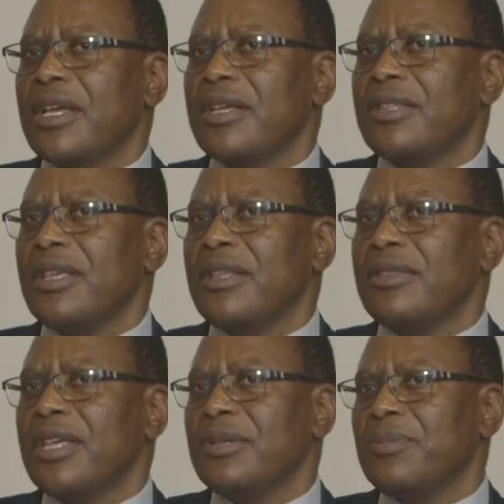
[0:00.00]
The
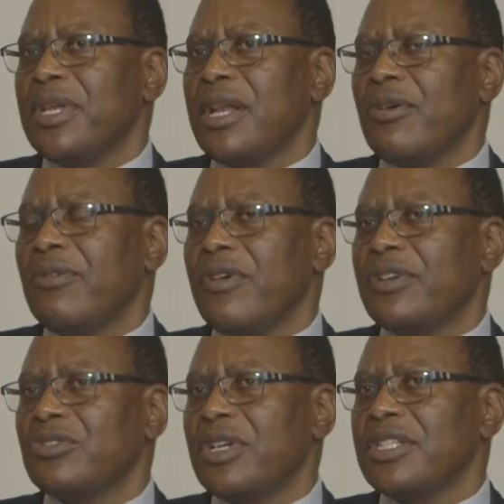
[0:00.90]
third pillar of
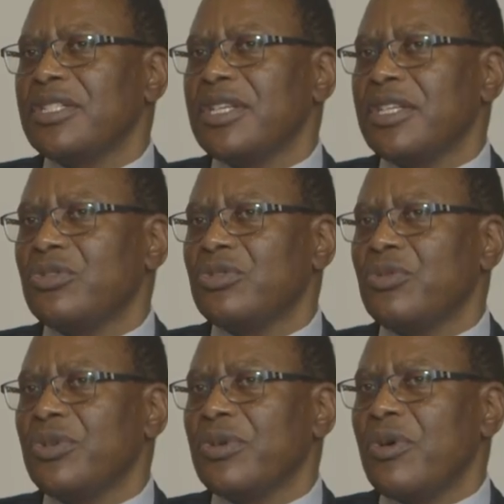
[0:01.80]
our strategy has to
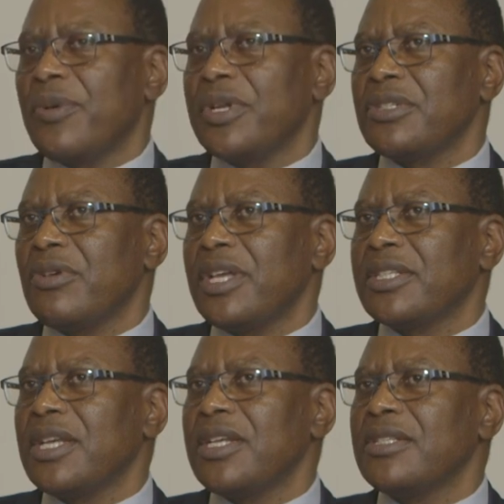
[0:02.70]
do with operational
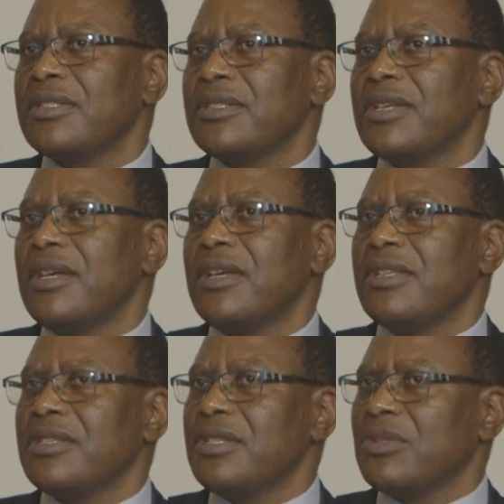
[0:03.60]
excellence.
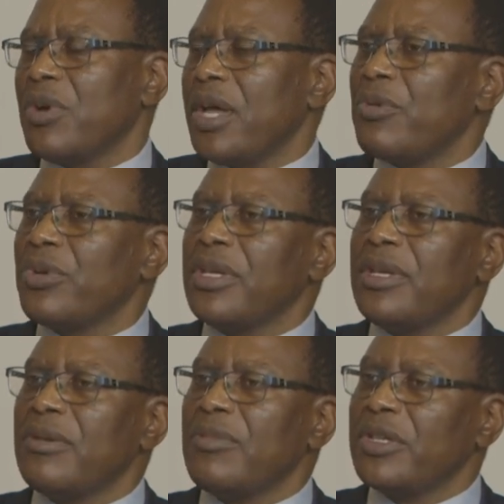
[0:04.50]
This is where we
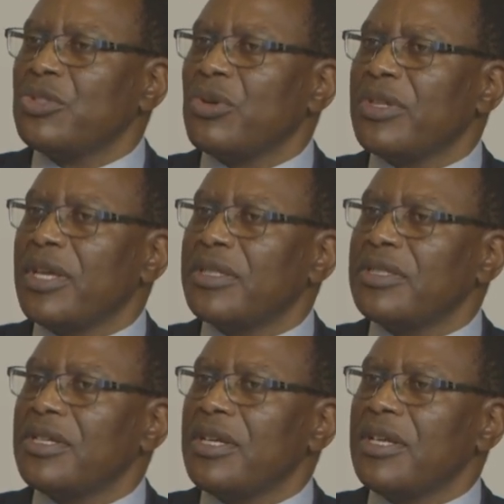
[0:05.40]
make sure
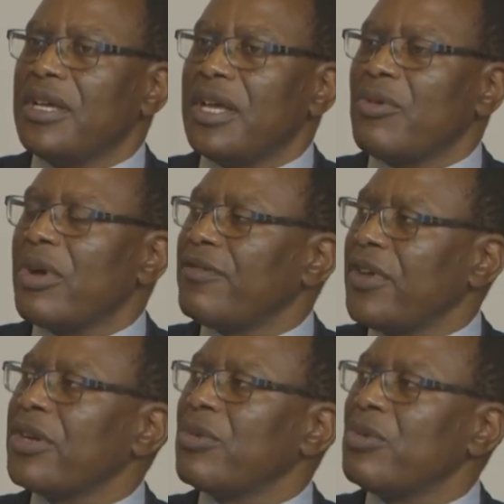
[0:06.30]
that we're
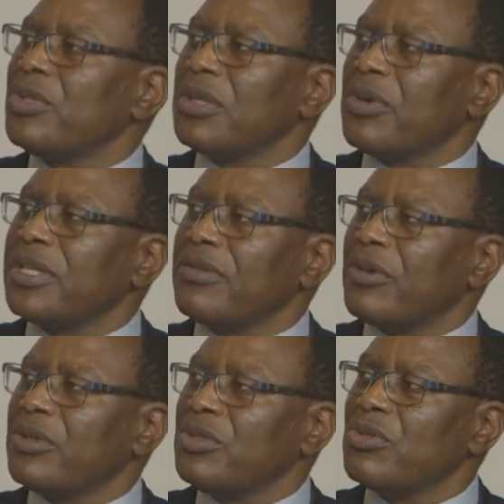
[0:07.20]
very good at
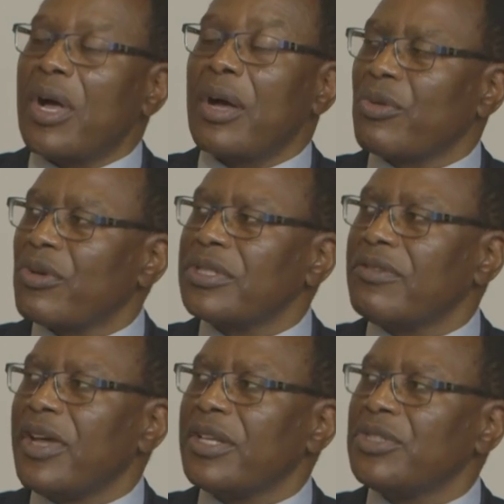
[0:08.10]
whatever we do across the
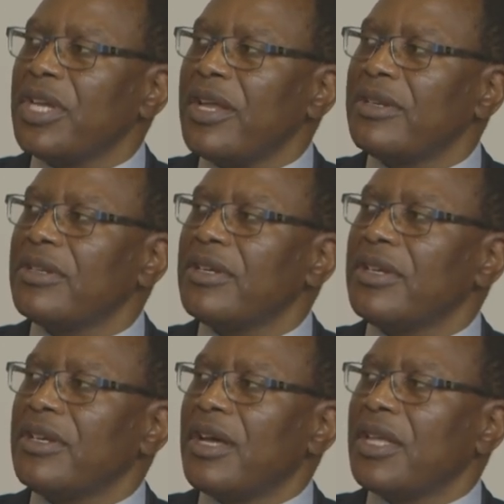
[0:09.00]
value chain.
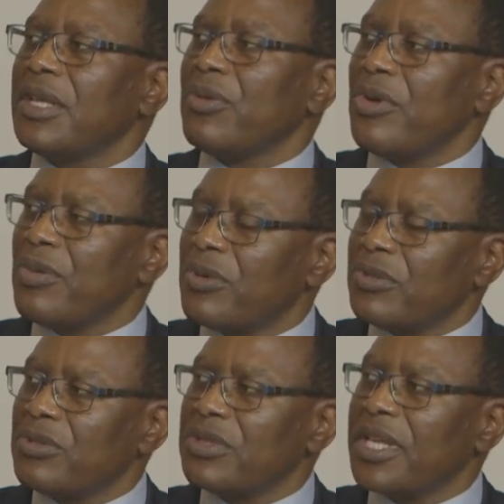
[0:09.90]
Mm-hmm. The way we
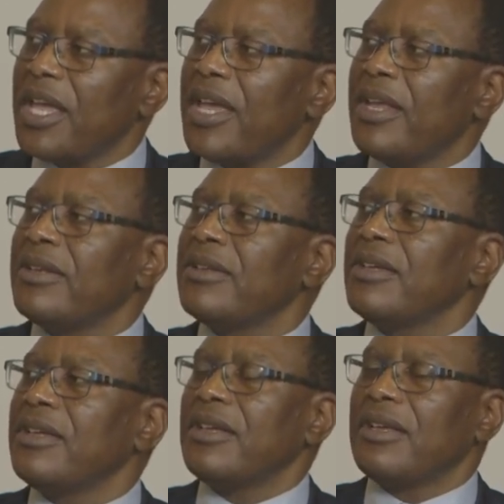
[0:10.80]
produce cane,
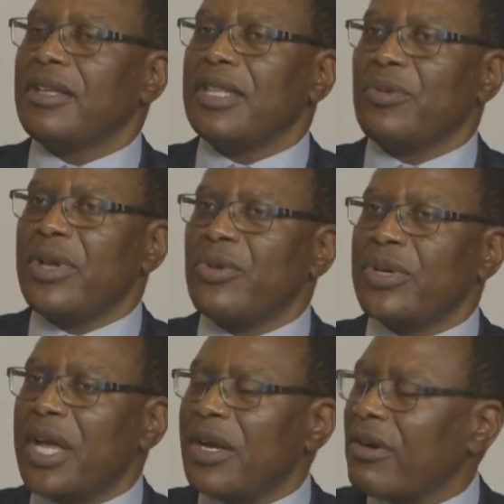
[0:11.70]
the way we
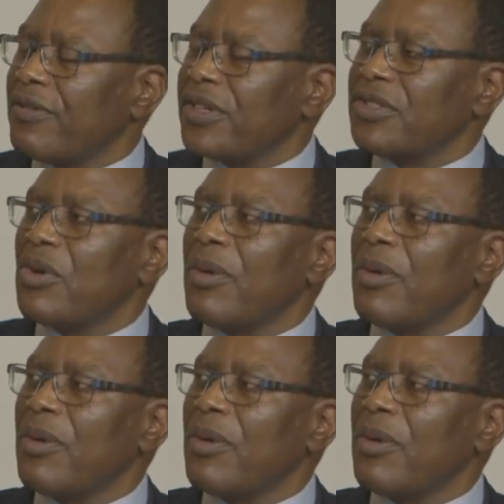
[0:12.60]
run our factory